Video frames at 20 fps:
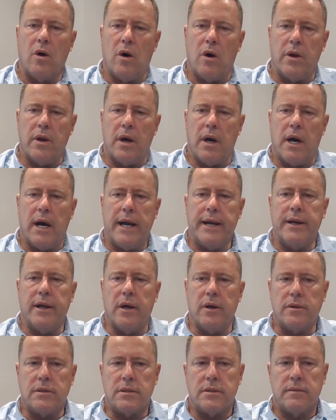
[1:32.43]
on a high
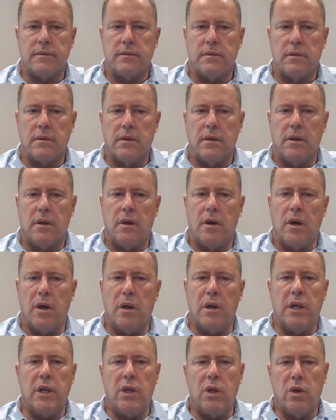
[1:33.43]
note,
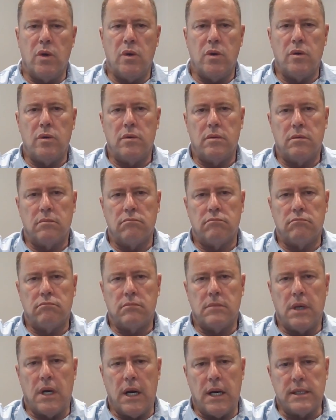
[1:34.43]
only you,
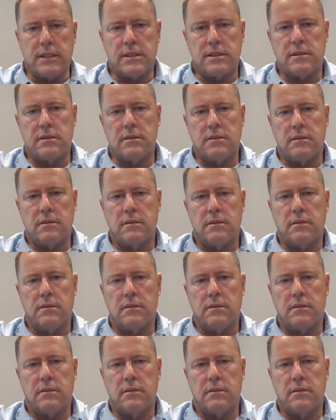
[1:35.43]
us,